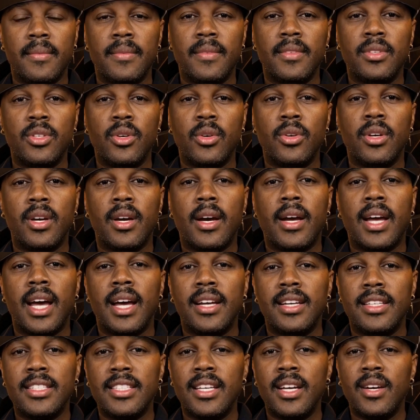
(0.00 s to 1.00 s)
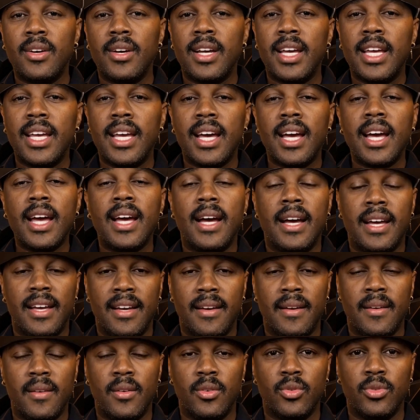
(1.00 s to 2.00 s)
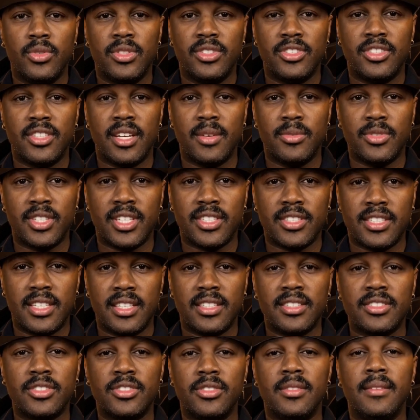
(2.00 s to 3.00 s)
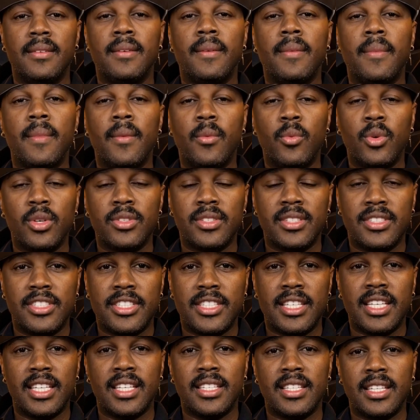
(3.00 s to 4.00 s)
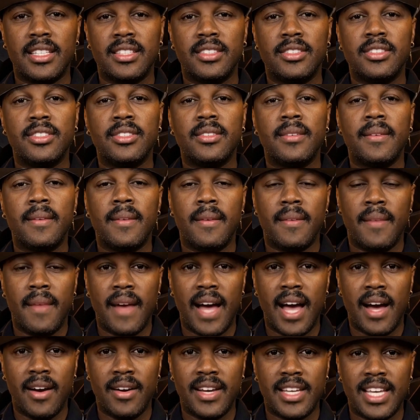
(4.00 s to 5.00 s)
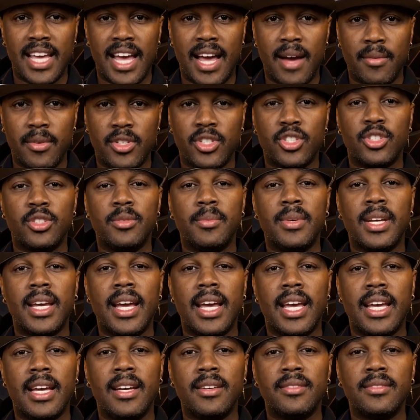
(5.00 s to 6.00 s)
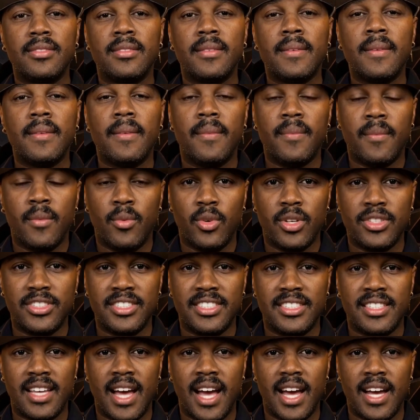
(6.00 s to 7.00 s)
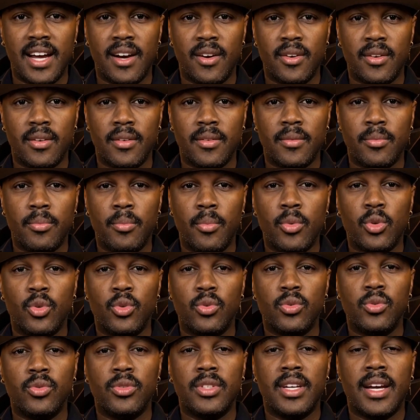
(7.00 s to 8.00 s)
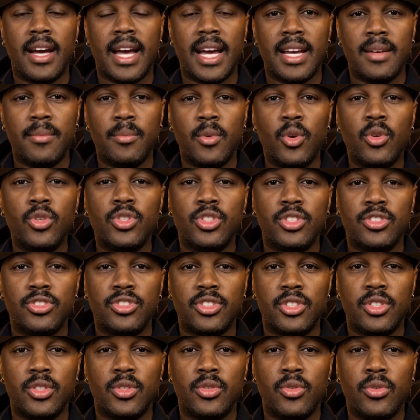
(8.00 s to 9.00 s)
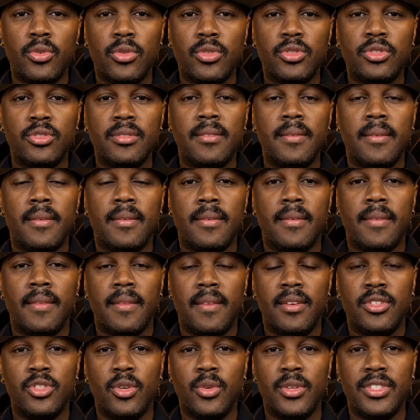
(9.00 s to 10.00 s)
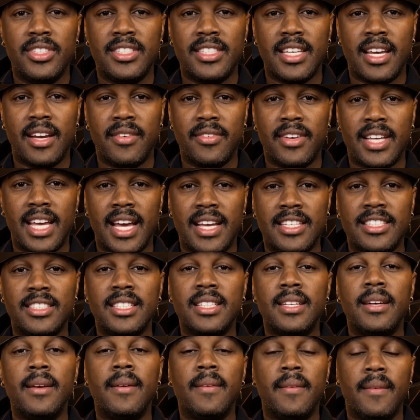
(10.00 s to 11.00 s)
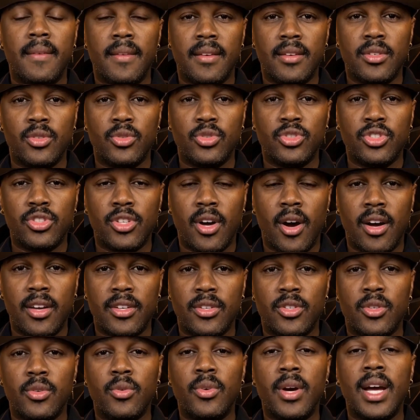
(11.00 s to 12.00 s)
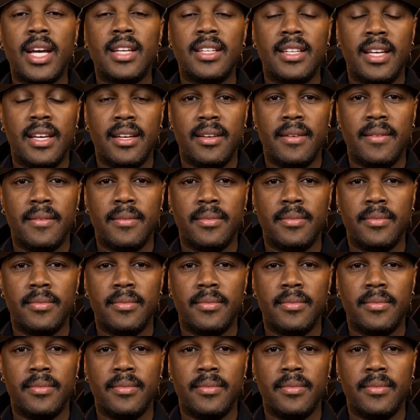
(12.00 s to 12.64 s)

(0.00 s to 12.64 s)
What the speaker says: You'll learn how to tell AI who the subject is, what the scene is, how the camera should behave, what style, mood, and motion to use. So instead of guessing, you start directing.